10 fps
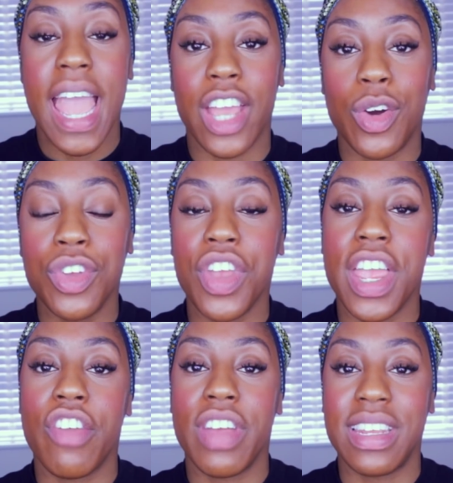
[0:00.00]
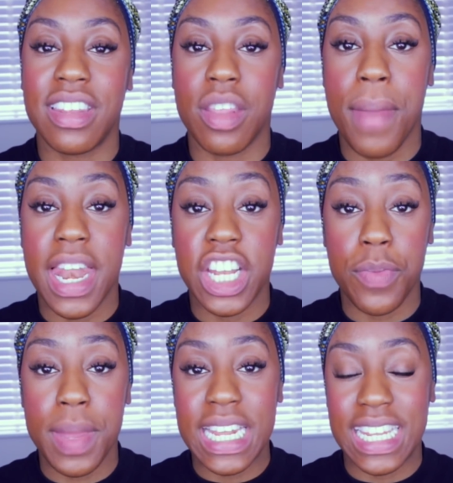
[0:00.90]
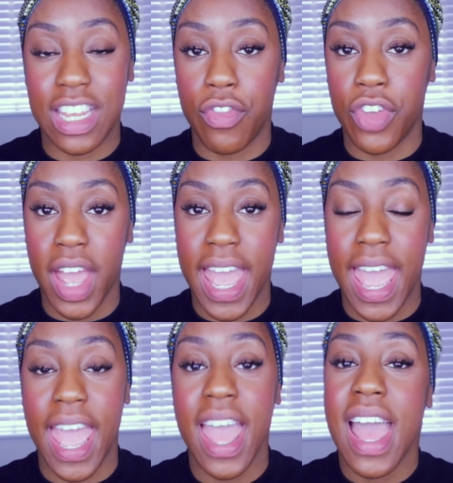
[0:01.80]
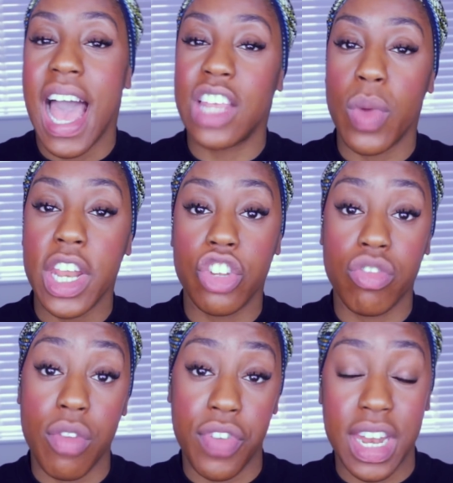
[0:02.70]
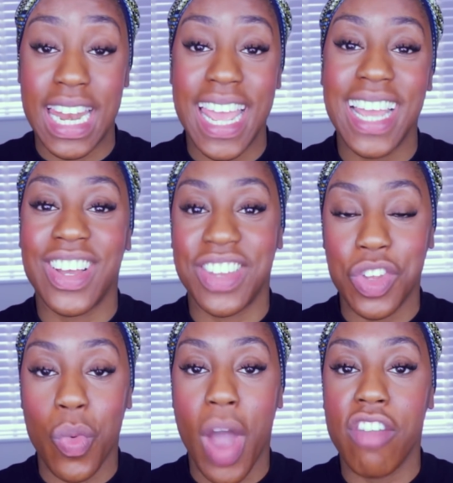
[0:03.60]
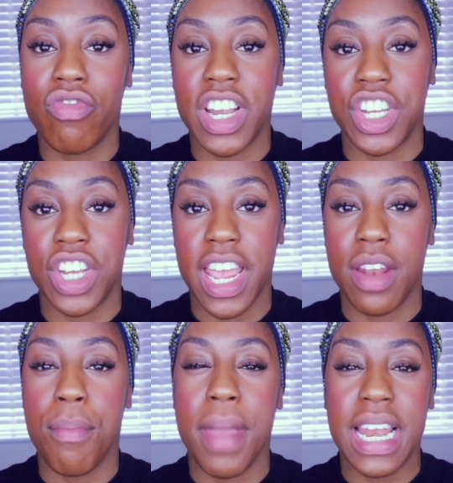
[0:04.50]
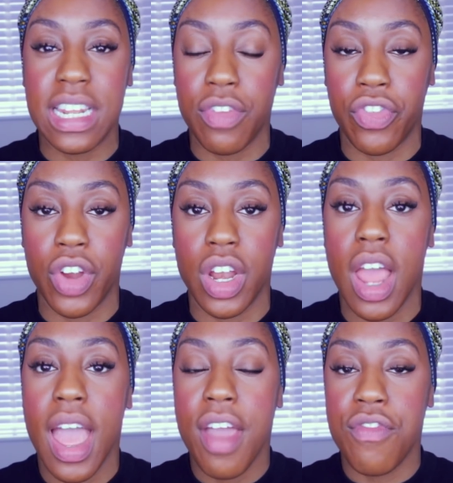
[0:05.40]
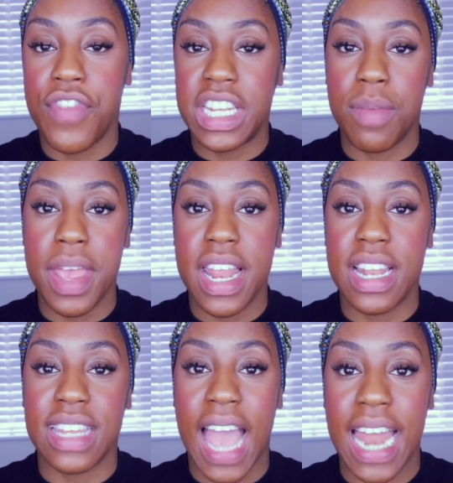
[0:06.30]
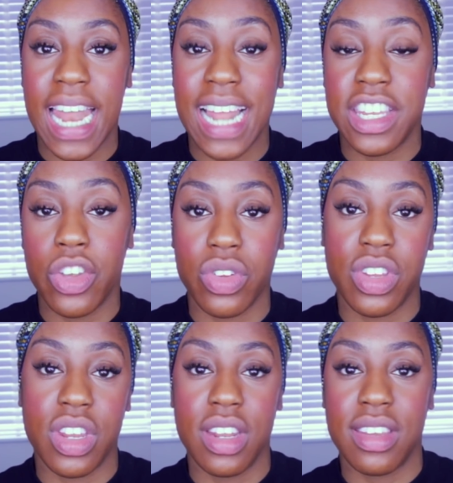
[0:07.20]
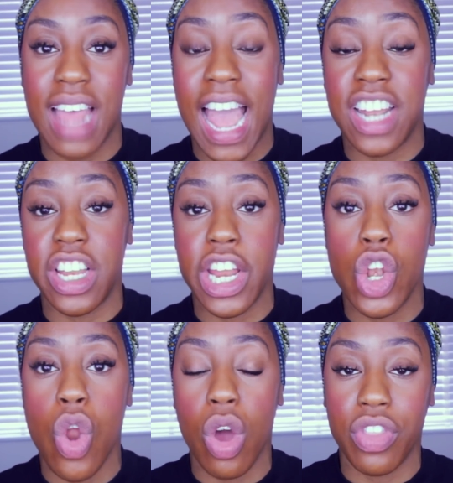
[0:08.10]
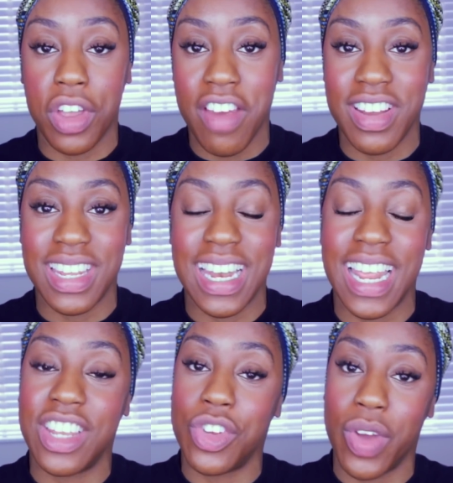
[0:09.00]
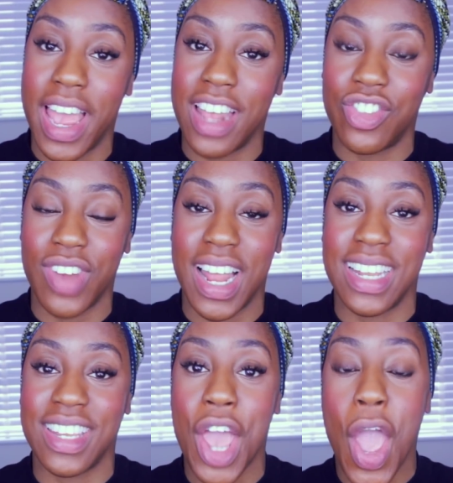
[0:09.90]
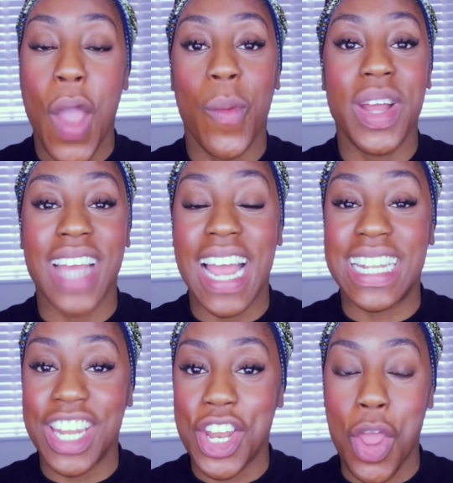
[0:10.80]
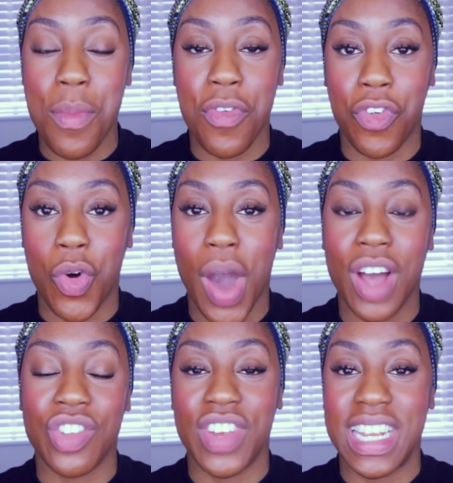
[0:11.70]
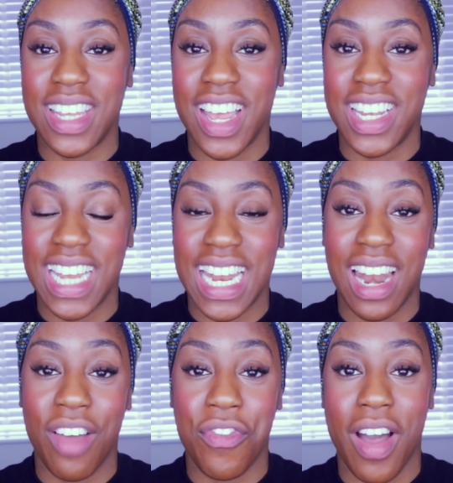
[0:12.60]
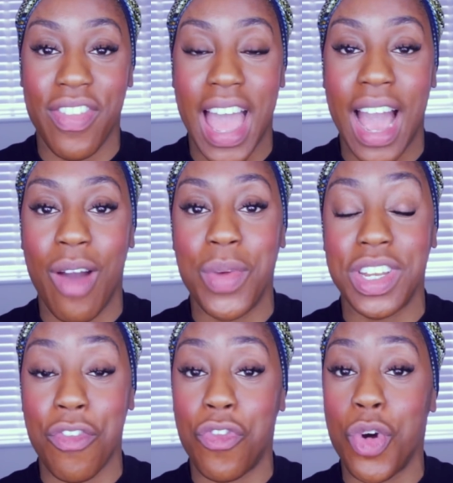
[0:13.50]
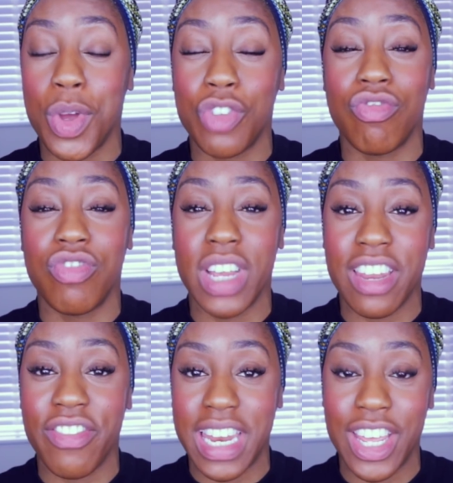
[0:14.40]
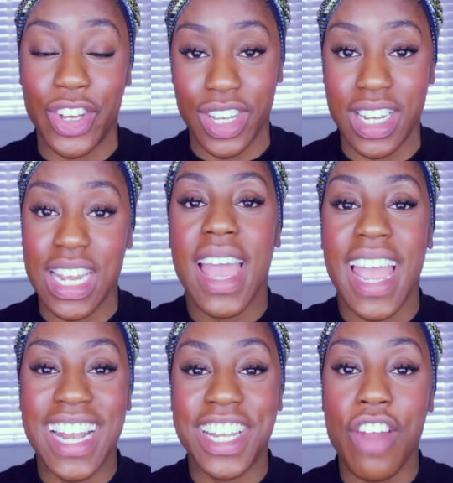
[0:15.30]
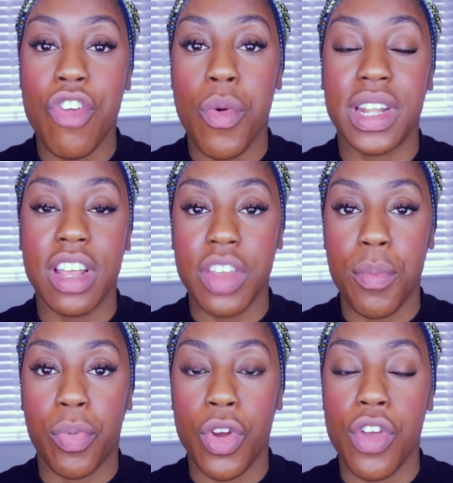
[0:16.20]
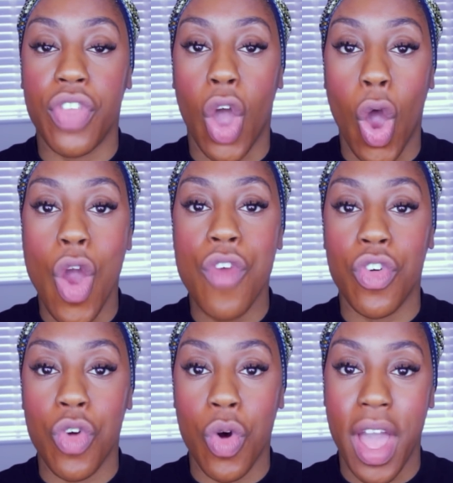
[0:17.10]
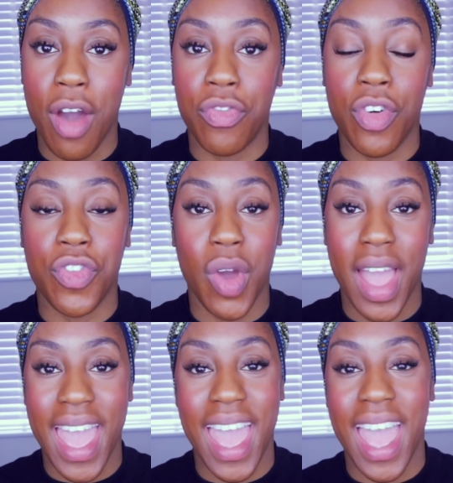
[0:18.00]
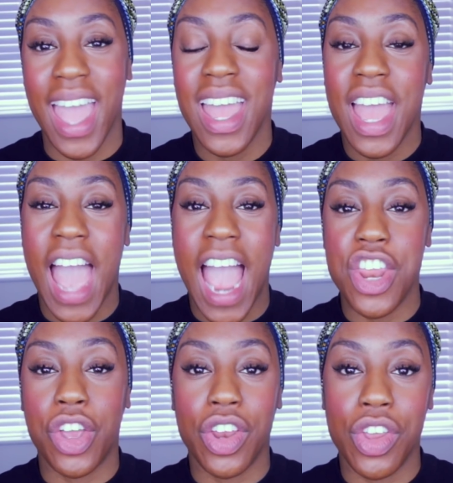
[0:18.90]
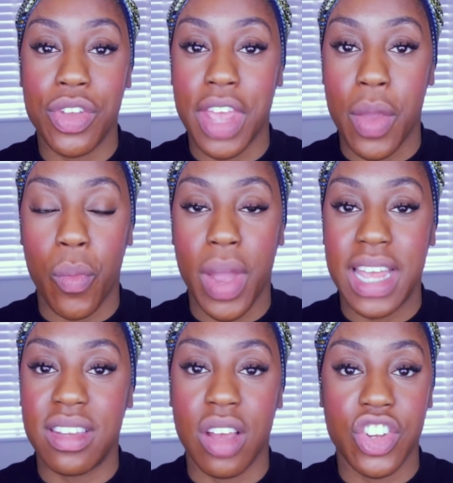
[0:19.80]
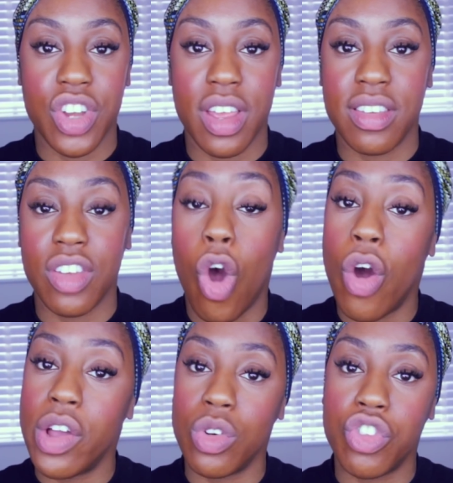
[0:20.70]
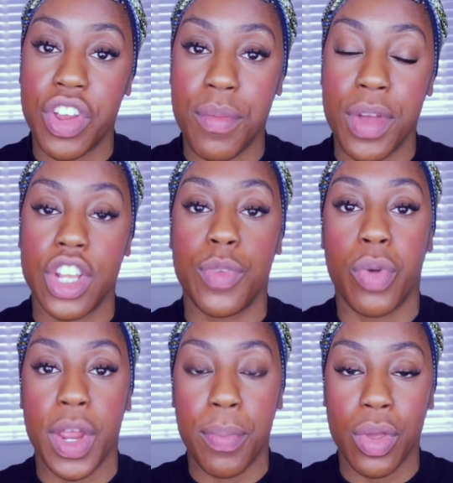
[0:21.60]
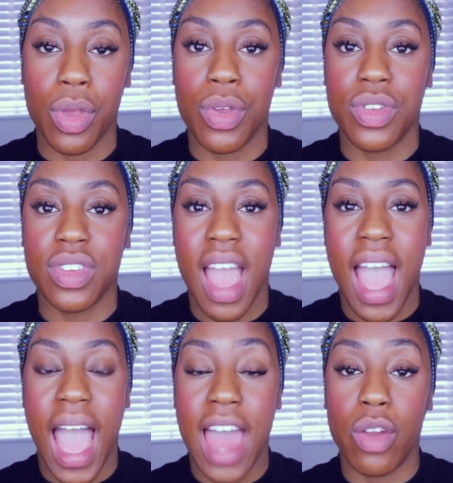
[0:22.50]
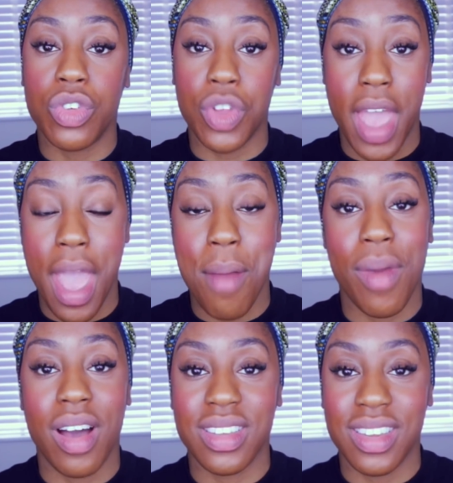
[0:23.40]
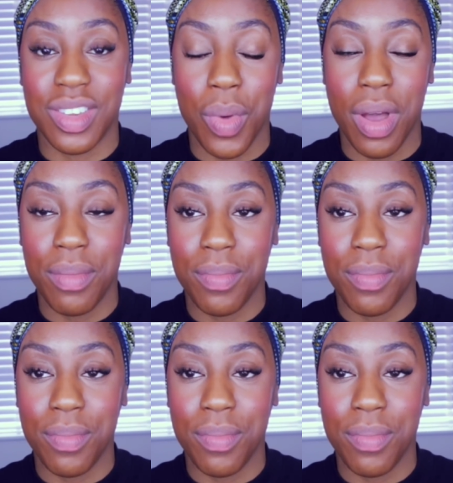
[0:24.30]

It also increases the manageability of your hair, as well as strengthening it, because it's quite rich in many different vitamins and antioxidants that actually lock the keratin into your hair strands, which I didn't know before. I was researching and I found that out, which I thought was really good. In general, it does improve the overall health of your hair, and you can use it in ways such as hot oil treatments, pre-poos, and also hair masks as well.